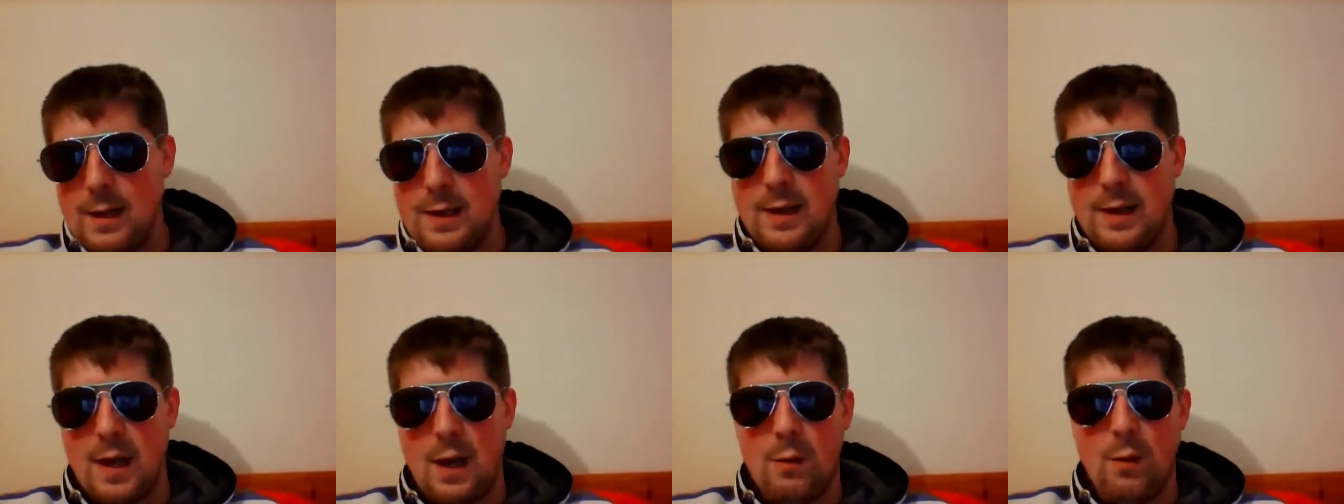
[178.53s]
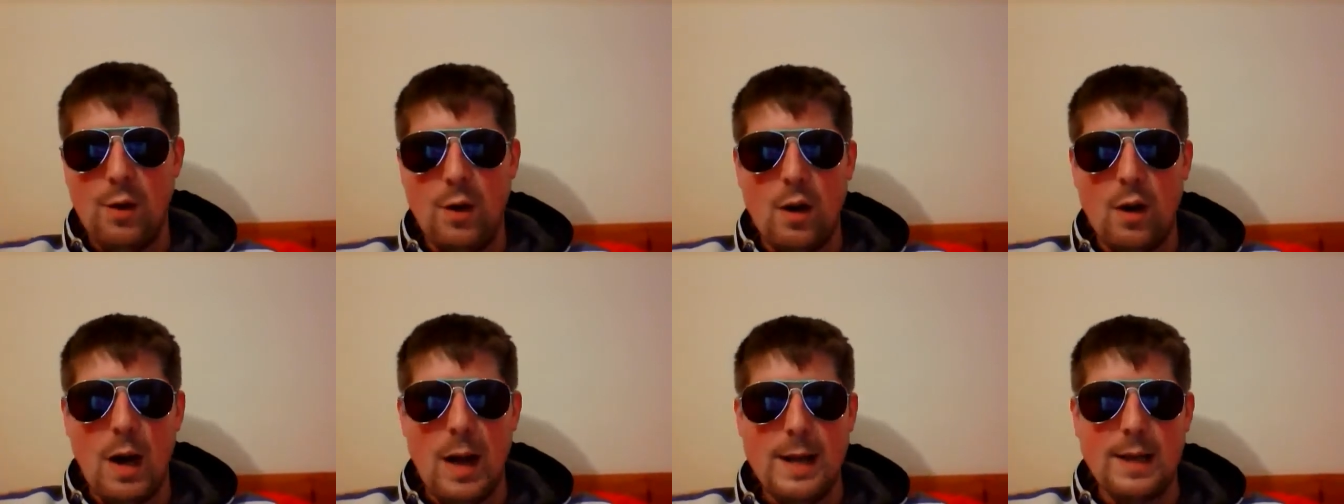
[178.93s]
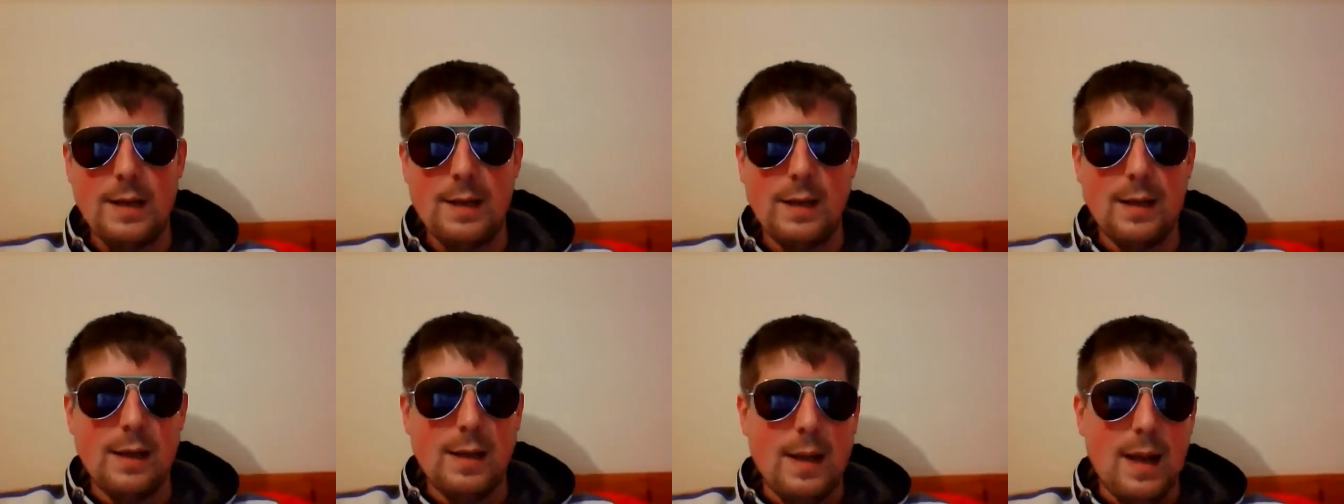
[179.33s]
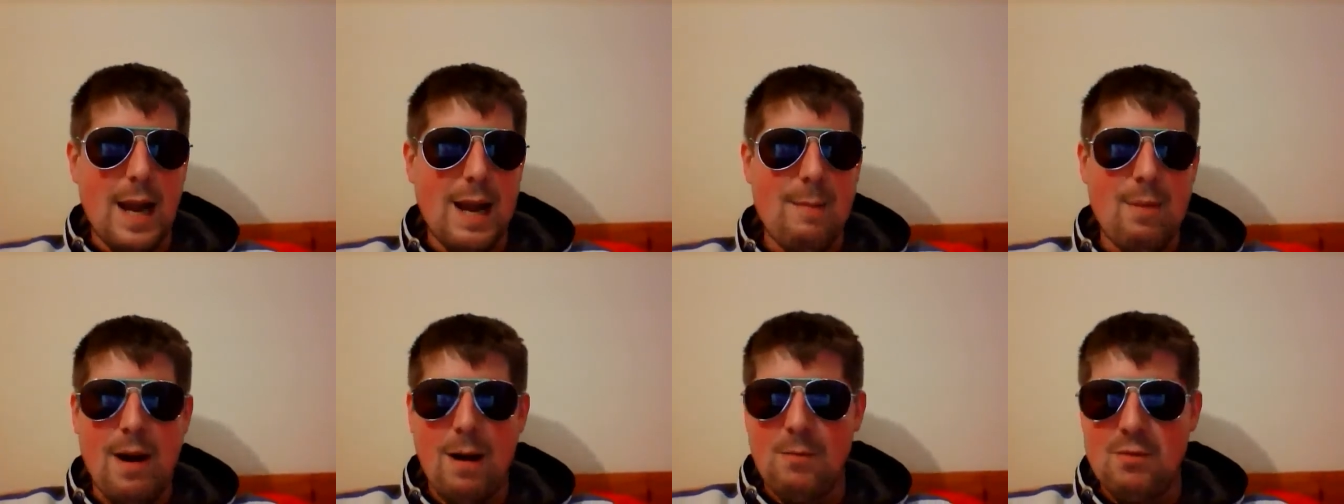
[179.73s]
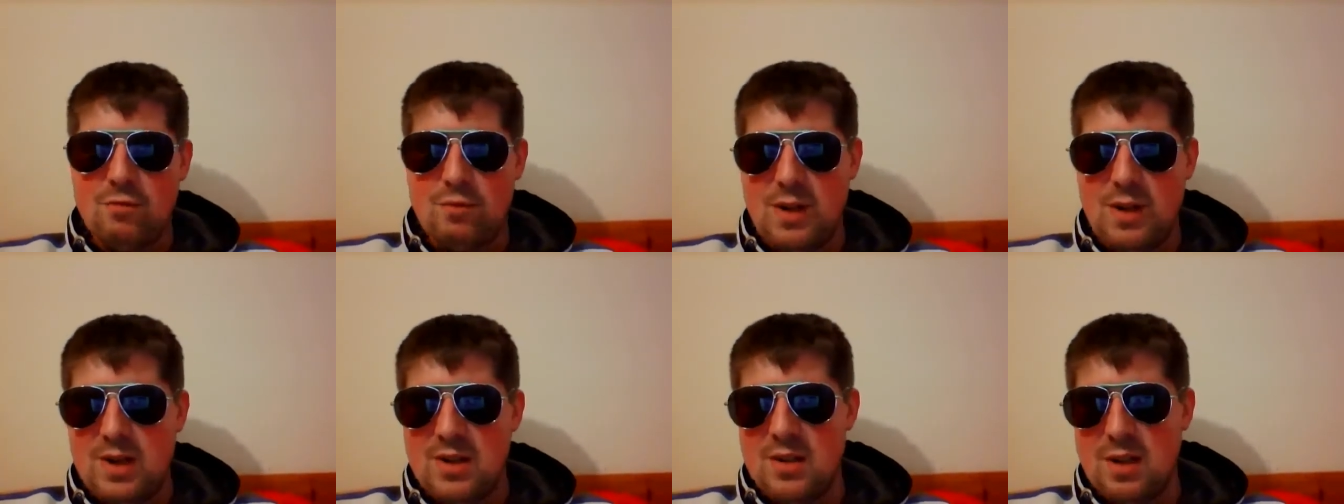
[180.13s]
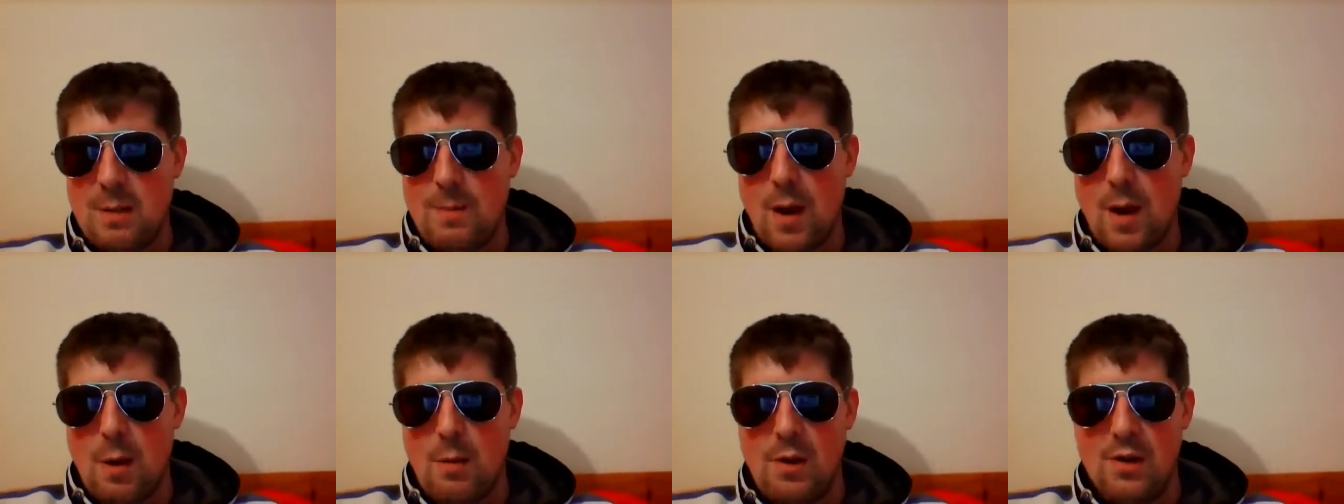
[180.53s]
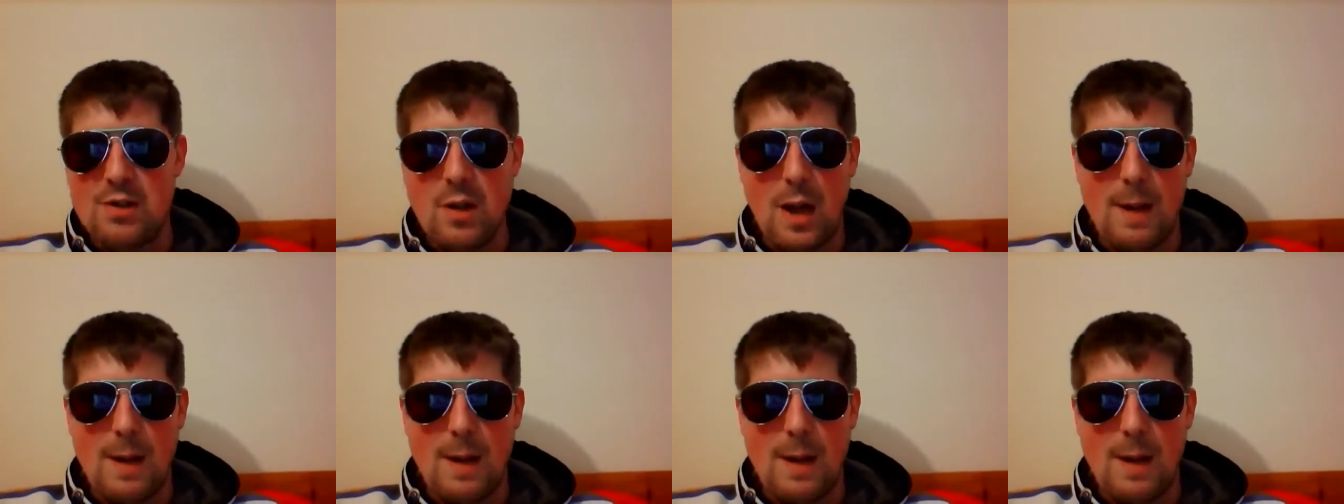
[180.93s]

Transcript: You know, unlike Abraham's recent opponents